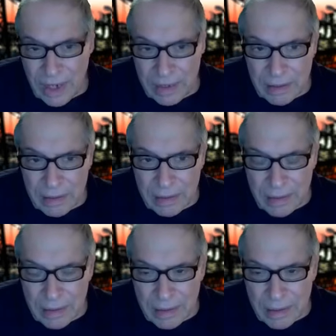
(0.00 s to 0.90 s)
Tanden
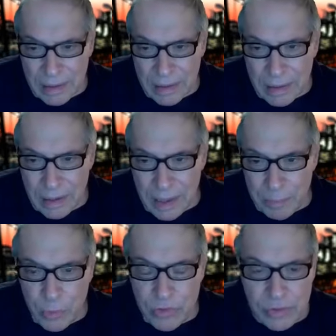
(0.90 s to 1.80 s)
and
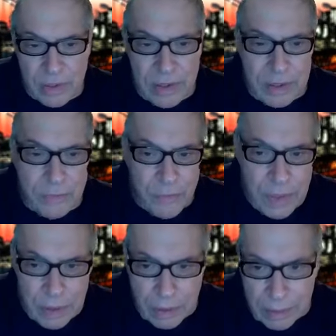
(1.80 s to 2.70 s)
personally
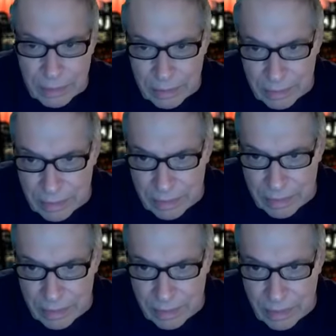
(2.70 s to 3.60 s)
defeat her
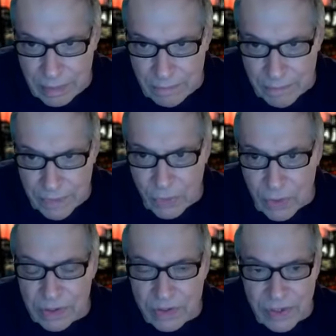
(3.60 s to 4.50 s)
in
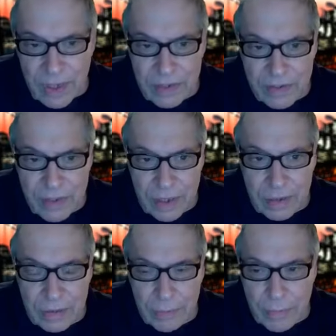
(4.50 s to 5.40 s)
order to send a
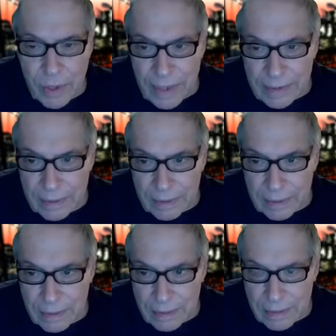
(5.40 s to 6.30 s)
signal to Biden,
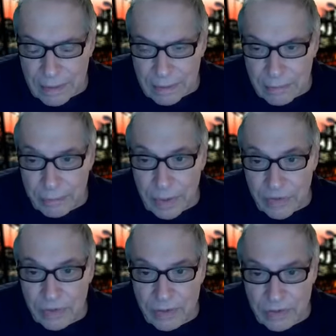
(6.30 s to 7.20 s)

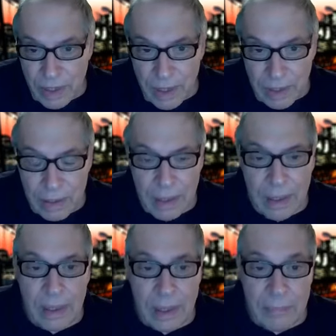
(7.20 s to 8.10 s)
basically saying,
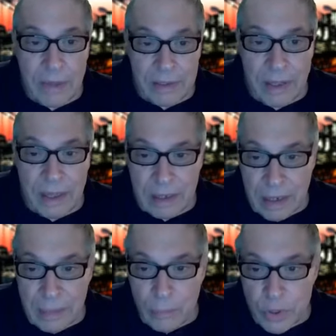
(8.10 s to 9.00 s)
I'm not taking
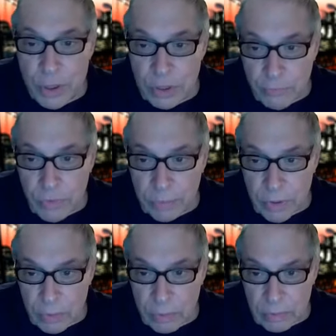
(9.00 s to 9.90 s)
any more shit from you.